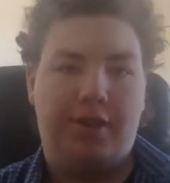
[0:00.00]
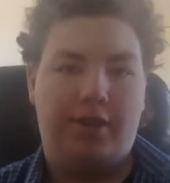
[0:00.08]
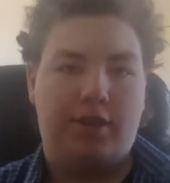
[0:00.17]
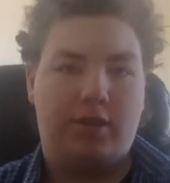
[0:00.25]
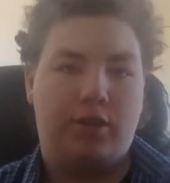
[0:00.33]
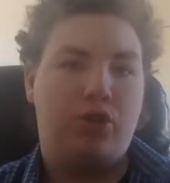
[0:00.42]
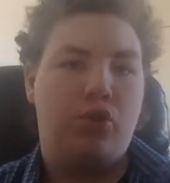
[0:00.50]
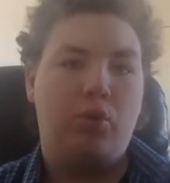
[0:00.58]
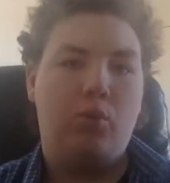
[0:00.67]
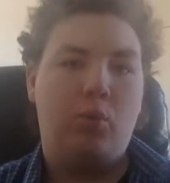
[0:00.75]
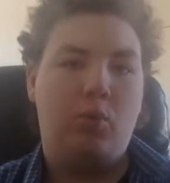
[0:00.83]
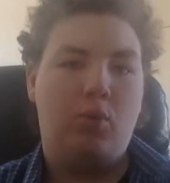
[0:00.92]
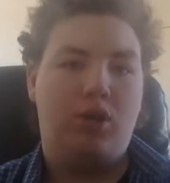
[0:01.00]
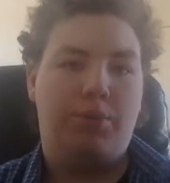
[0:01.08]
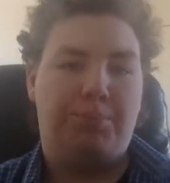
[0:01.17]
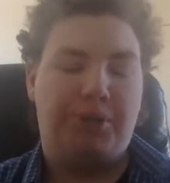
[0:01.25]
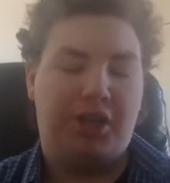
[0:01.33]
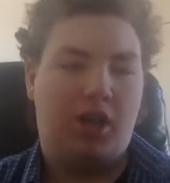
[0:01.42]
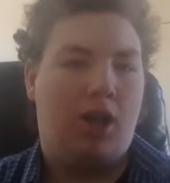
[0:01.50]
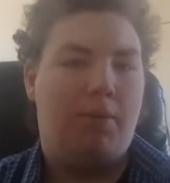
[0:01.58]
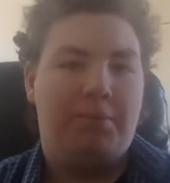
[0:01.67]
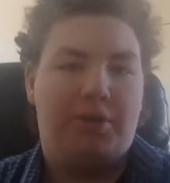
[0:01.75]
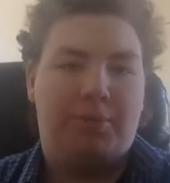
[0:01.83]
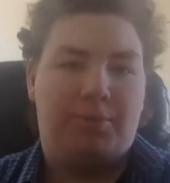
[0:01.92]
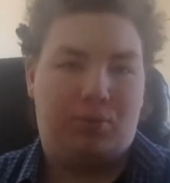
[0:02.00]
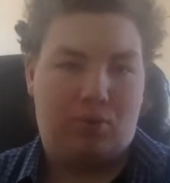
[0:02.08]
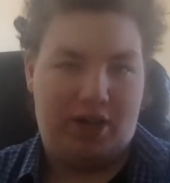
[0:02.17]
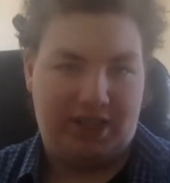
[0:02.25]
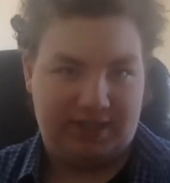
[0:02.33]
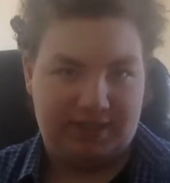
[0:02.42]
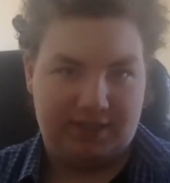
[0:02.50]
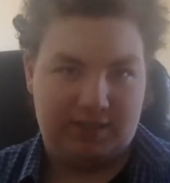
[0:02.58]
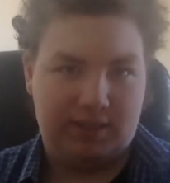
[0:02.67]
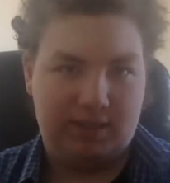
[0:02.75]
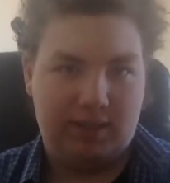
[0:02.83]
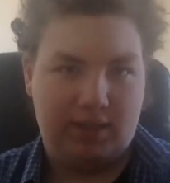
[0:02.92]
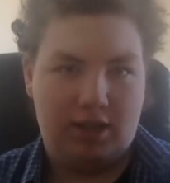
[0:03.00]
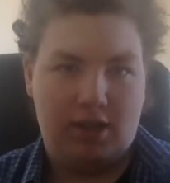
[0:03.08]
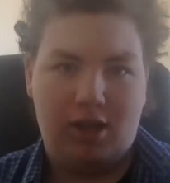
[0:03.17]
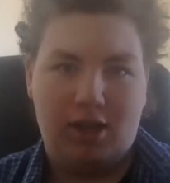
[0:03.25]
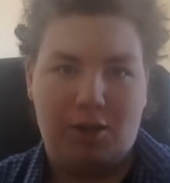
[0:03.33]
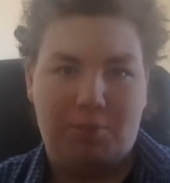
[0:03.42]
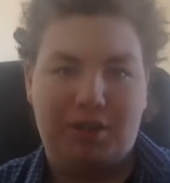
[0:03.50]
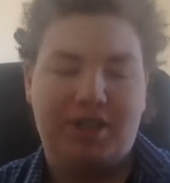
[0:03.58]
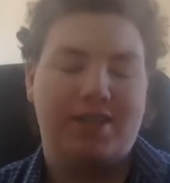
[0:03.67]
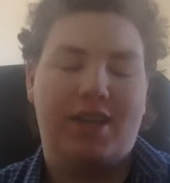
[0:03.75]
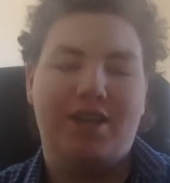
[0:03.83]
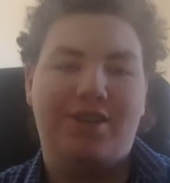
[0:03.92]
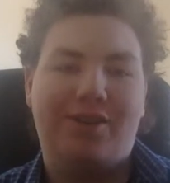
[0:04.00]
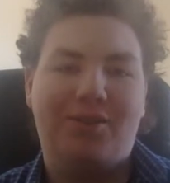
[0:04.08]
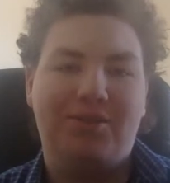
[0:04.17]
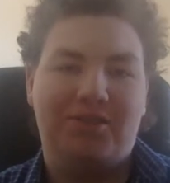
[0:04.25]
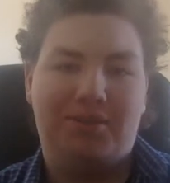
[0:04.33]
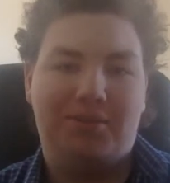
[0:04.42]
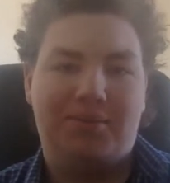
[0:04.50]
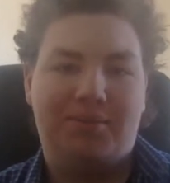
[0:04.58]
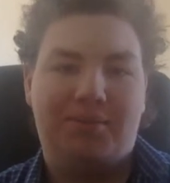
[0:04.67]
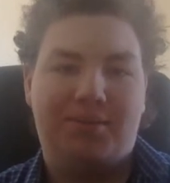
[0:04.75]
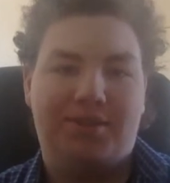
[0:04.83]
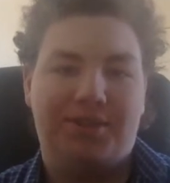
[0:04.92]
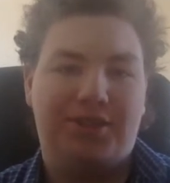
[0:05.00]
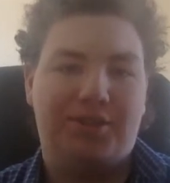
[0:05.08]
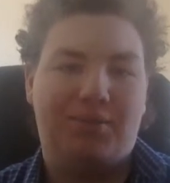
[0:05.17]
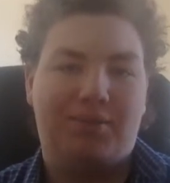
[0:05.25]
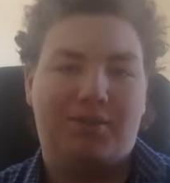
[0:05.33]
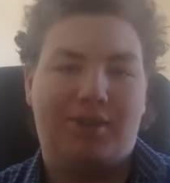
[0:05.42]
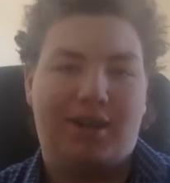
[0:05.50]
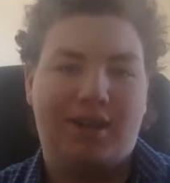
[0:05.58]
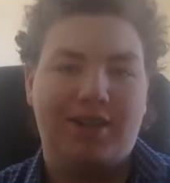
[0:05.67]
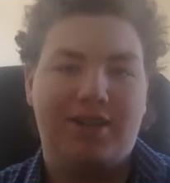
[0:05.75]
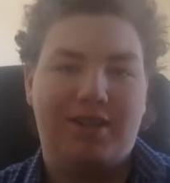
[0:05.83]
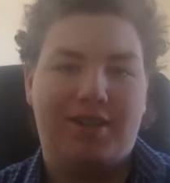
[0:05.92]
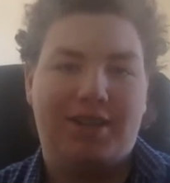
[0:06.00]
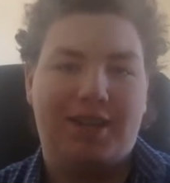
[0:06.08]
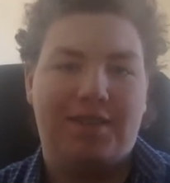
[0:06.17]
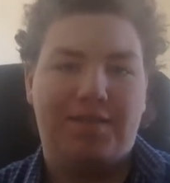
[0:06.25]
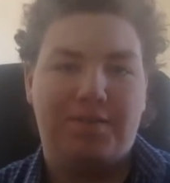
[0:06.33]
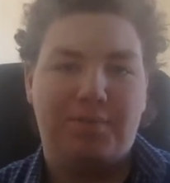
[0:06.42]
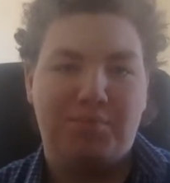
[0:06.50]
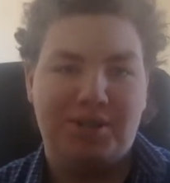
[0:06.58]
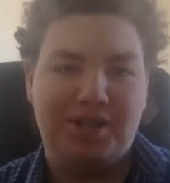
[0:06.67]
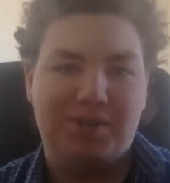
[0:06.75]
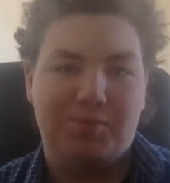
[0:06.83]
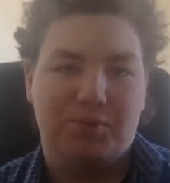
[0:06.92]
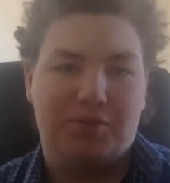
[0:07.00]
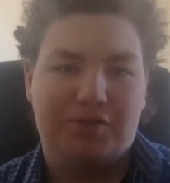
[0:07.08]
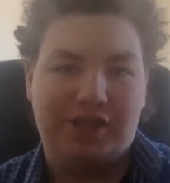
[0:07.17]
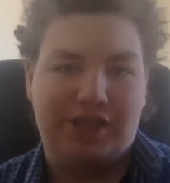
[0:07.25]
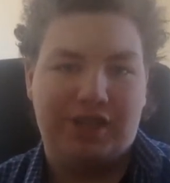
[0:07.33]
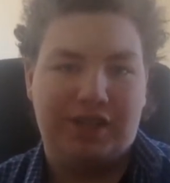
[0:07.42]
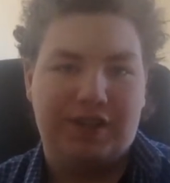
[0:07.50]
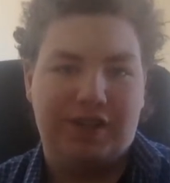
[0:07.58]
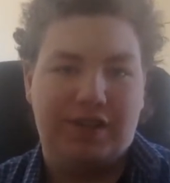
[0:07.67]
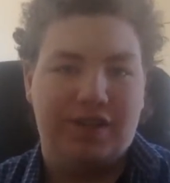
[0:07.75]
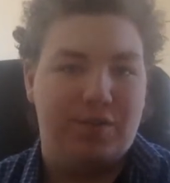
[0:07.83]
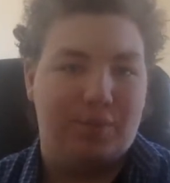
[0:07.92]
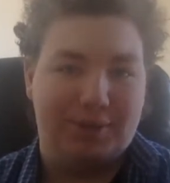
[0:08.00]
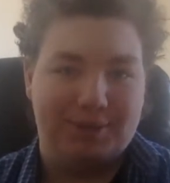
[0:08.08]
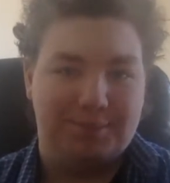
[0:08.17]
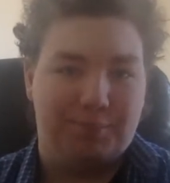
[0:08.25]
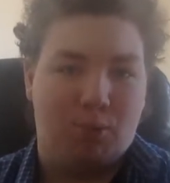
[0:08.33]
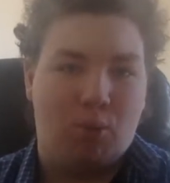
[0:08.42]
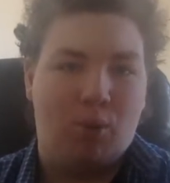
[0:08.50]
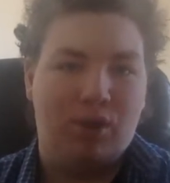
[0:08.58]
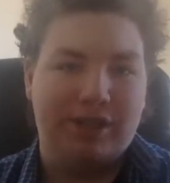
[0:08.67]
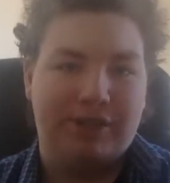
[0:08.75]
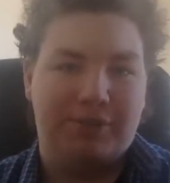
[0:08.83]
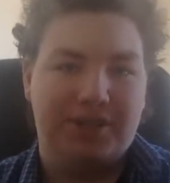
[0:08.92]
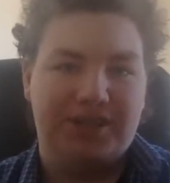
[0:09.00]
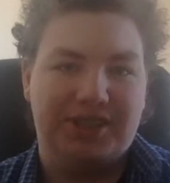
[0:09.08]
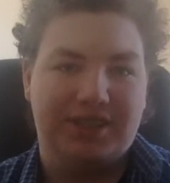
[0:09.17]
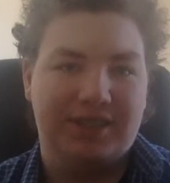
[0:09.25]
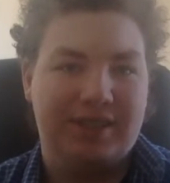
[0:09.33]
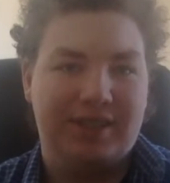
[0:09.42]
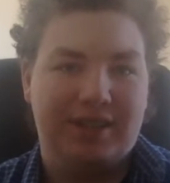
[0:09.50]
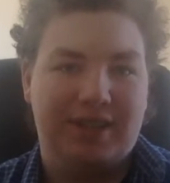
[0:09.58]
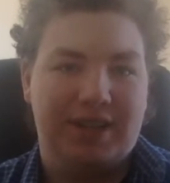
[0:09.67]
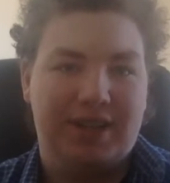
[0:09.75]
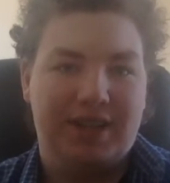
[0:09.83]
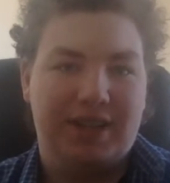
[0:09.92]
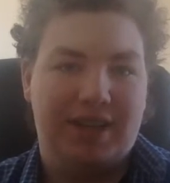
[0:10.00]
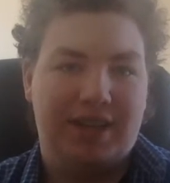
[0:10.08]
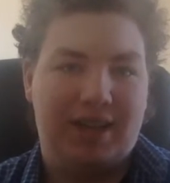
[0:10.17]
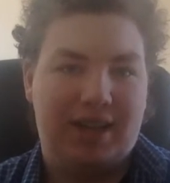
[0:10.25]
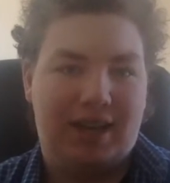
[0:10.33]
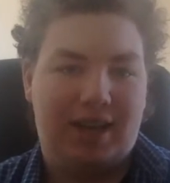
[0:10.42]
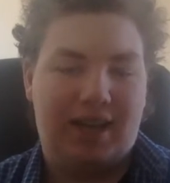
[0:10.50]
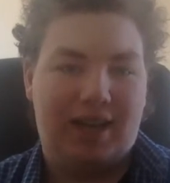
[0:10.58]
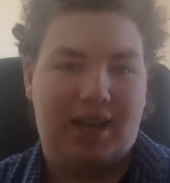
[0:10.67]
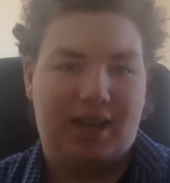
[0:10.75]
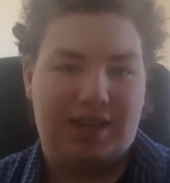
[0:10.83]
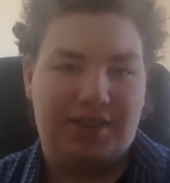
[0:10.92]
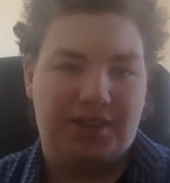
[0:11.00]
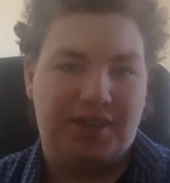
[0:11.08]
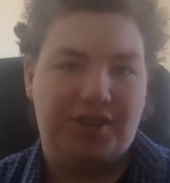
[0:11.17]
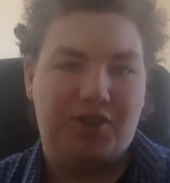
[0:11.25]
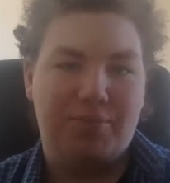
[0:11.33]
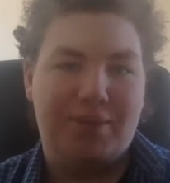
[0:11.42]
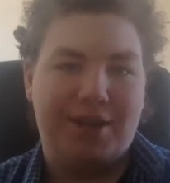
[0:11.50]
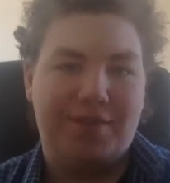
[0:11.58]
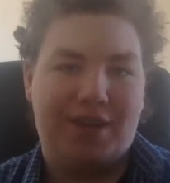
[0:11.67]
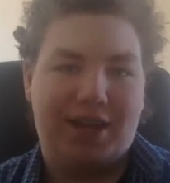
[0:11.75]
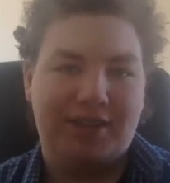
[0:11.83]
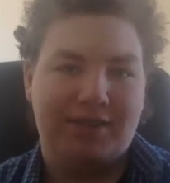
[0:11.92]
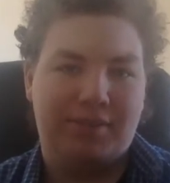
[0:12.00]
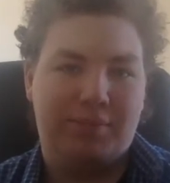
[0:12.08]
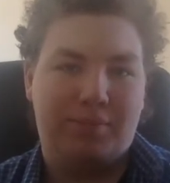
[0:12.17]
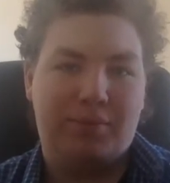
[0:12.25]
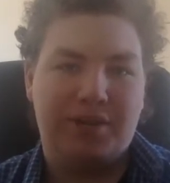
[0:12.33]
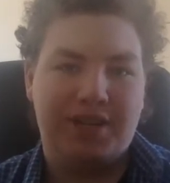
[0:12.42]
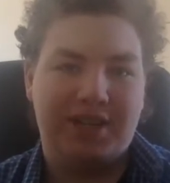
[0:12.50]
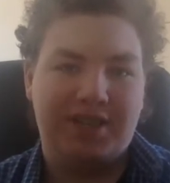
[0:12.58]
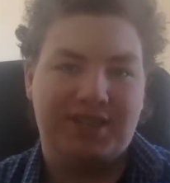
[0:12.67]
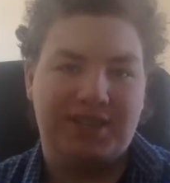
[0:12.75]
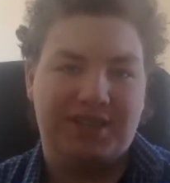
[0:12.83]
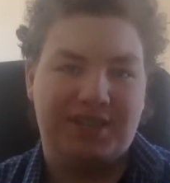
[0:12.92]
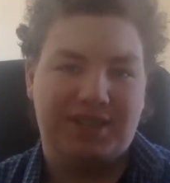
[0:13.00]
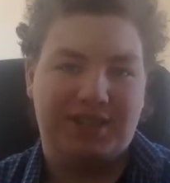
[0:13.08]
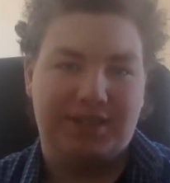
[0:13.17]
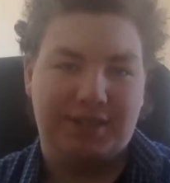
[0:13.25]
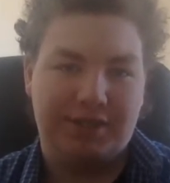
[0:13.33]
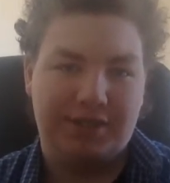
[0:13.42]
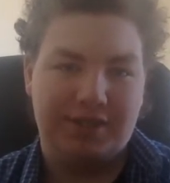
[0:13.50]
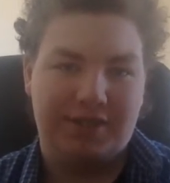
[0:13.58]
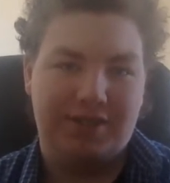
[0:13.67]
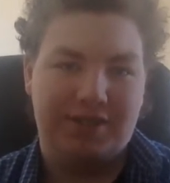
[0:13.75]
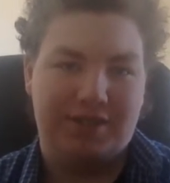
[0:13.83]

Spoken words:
you become depressed because I told you that your Gacha Life mini-movie was poorly written, I think you may have had some pre-existing conditions,